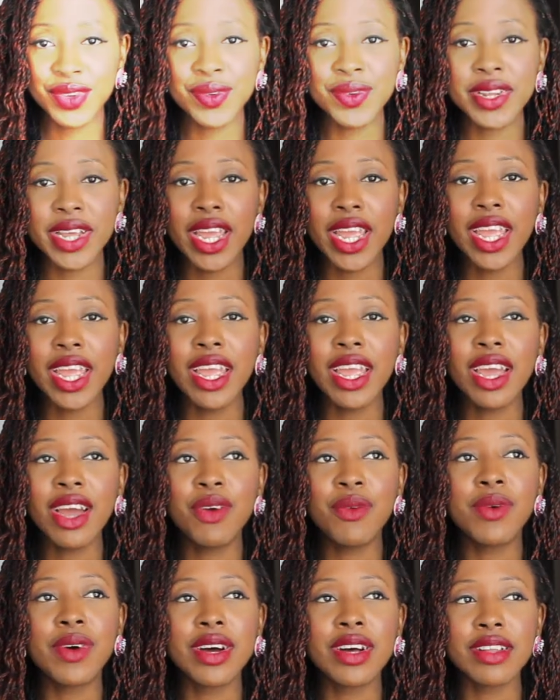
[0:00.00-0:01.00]
Today
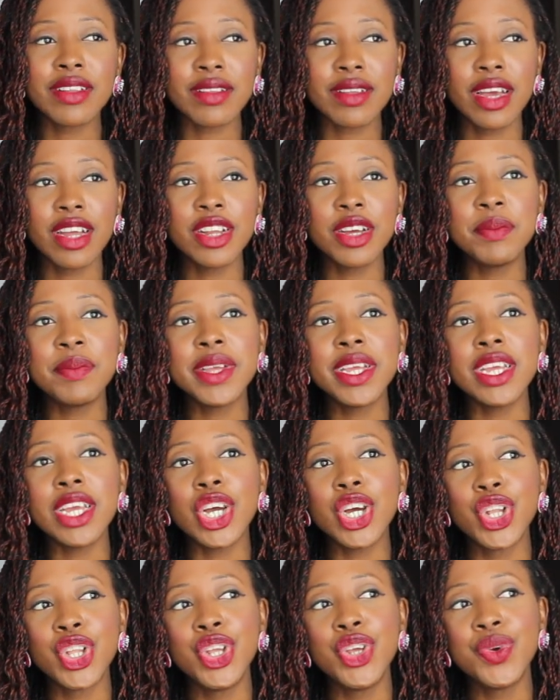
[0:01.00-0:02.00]
was gonna
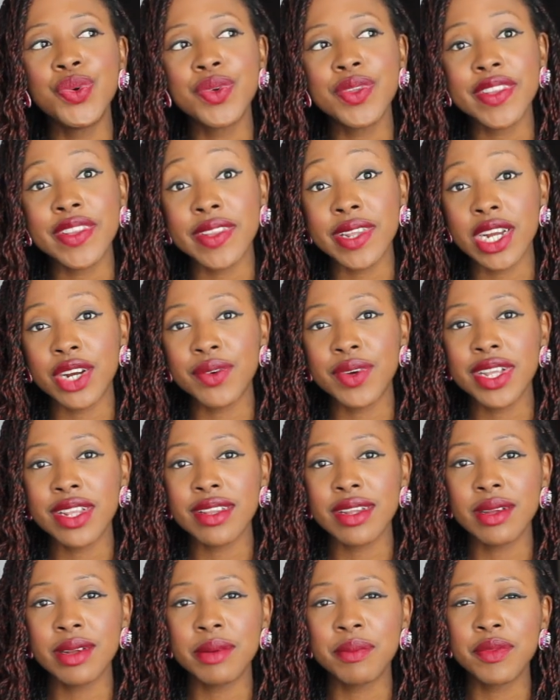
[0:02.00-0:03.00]
be a new
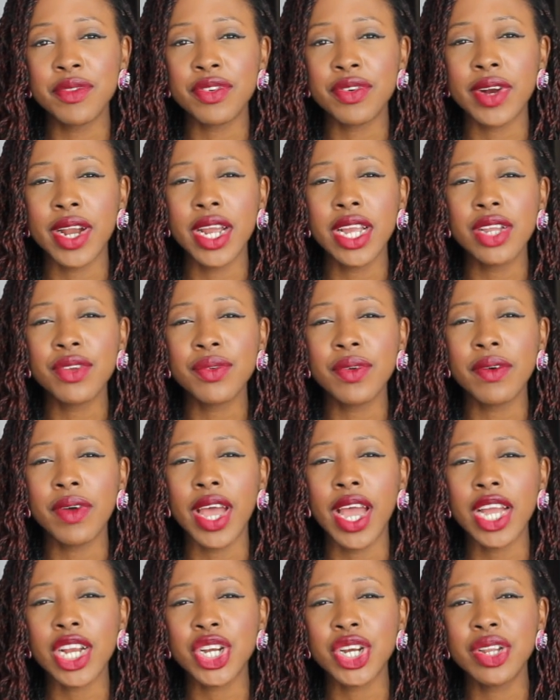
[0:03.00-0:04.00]
series that I'm trying
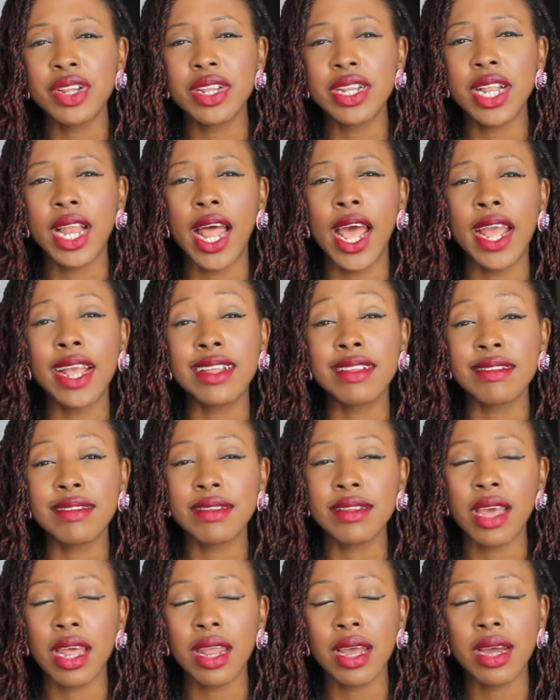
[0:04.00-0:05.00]
to actually like
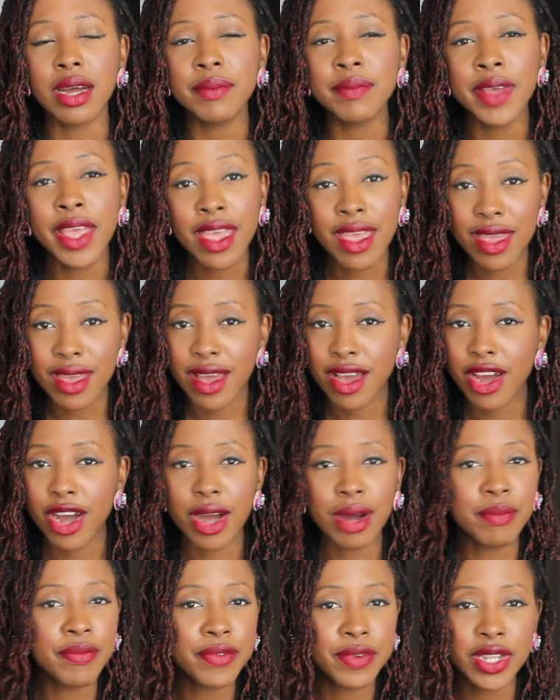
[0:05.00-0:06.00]
set up.
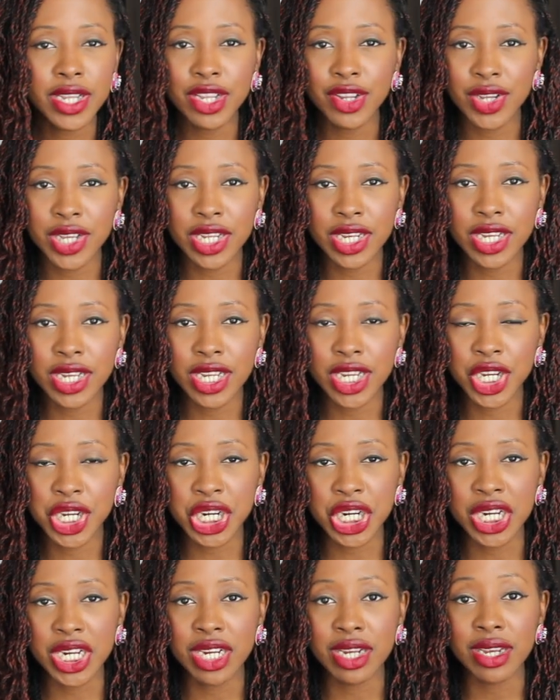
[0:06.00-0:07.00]
Hopefully you're gonna
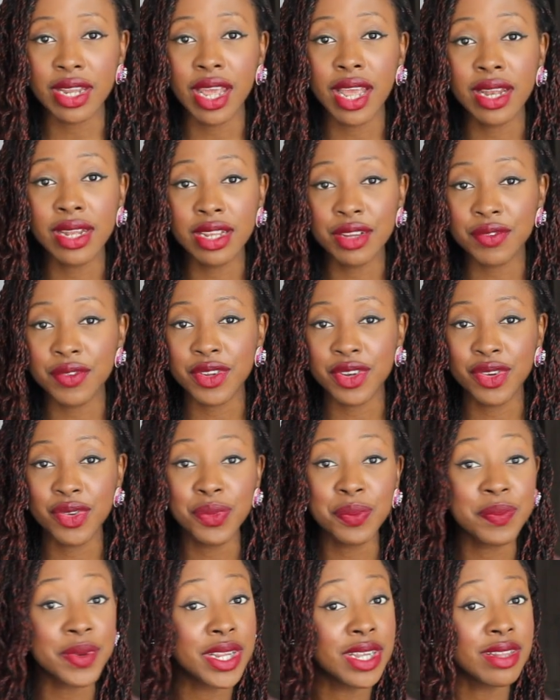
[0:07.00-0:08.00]
enjoy it, and if you
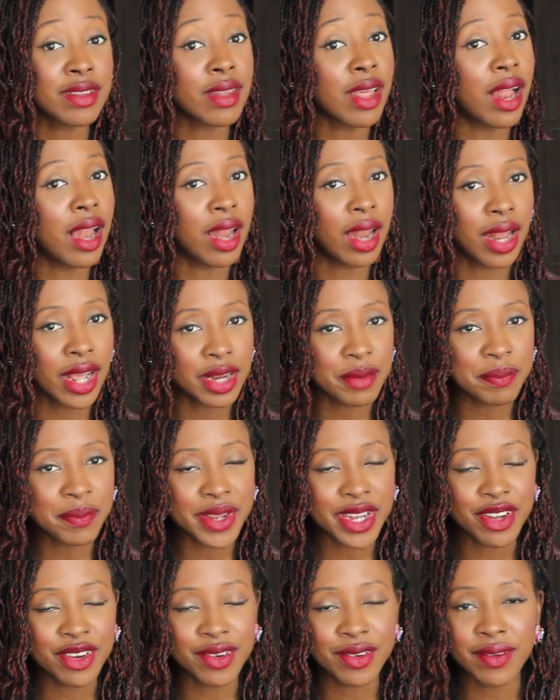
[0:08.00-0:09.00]
do, please let
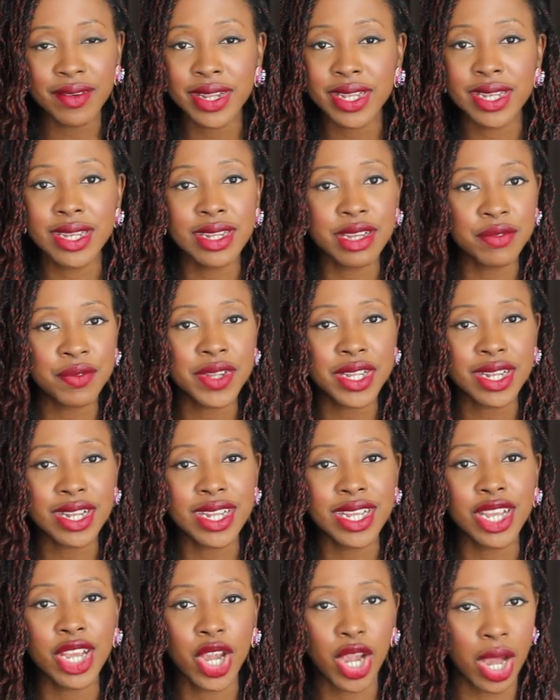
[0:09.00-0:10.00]
me know.
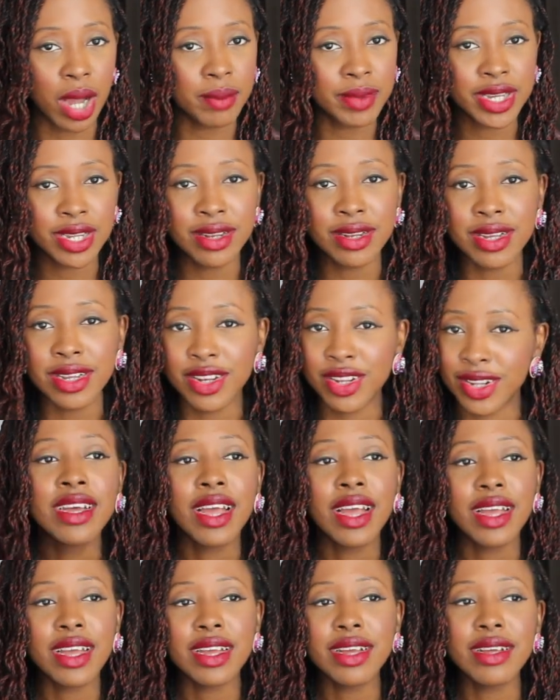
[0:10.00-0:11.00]
Definitely comment
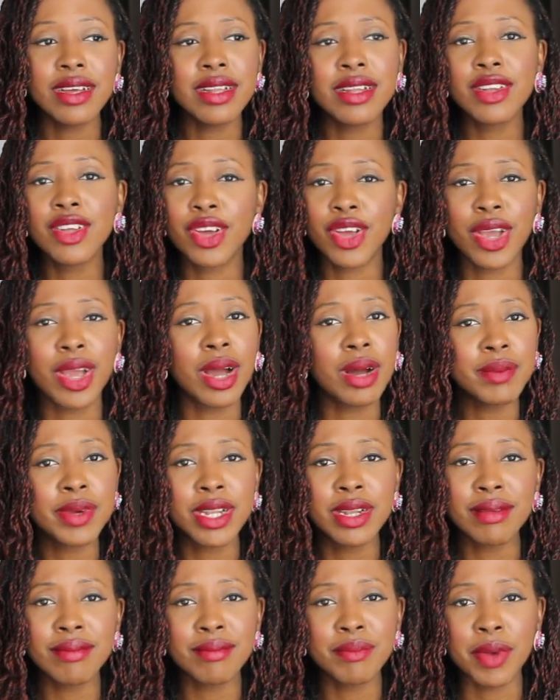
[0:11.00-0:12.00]
in the
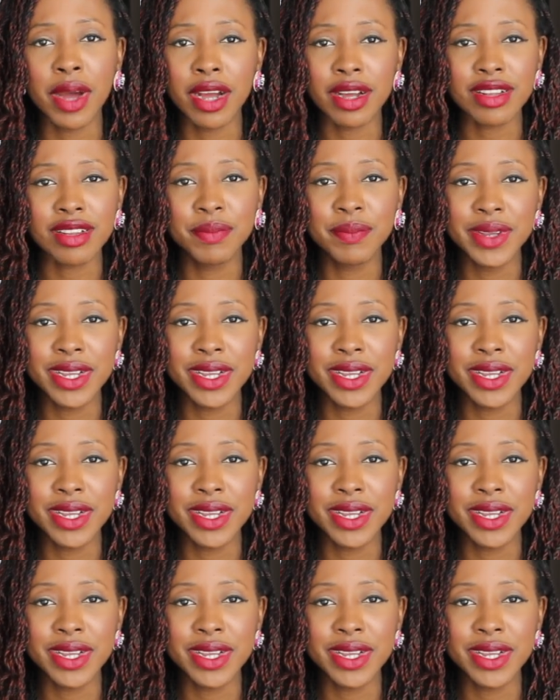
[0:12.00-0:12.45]
comment box